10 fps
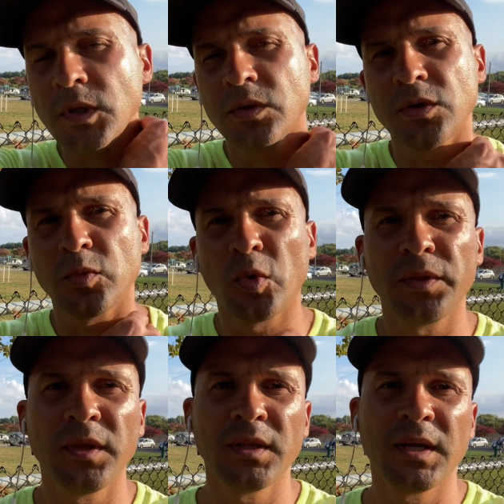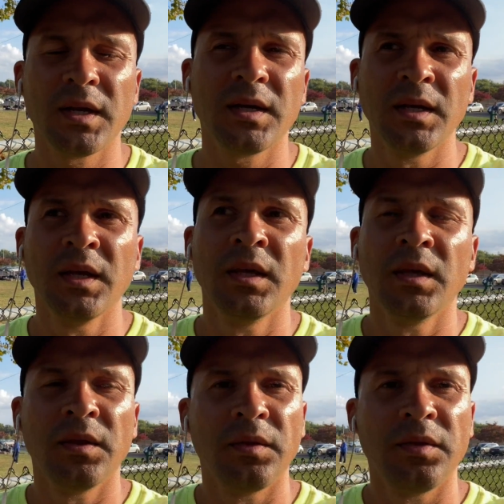there's one thing that I
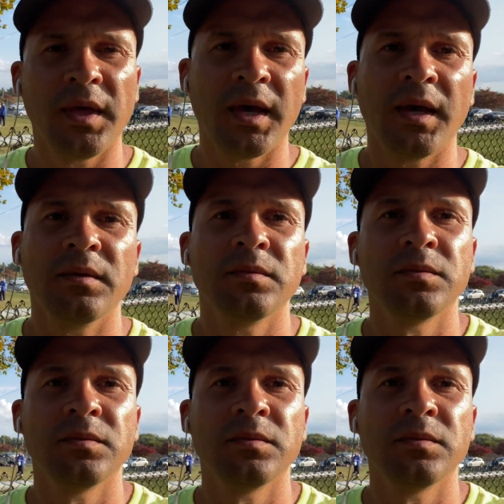that